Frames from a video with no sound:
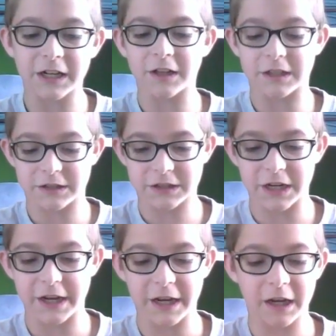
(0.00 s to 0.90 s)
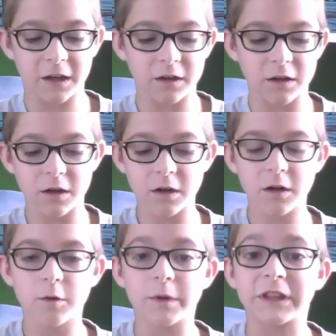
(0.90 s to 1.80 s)
into the thing
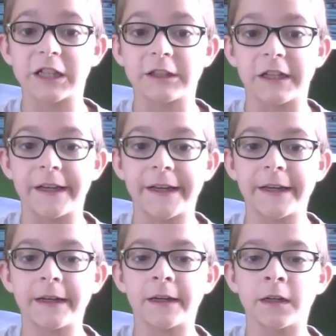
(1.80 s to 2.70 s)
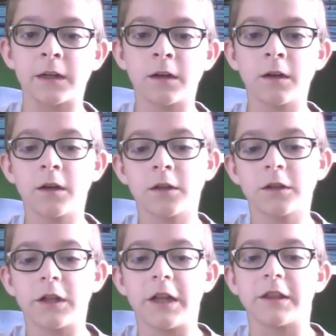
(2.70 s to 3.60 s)
with the thing
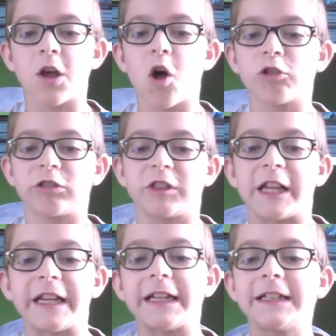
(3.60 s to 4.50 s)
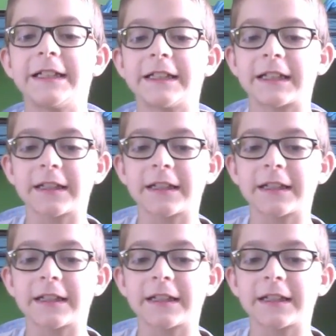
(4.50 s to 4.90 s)
and all things.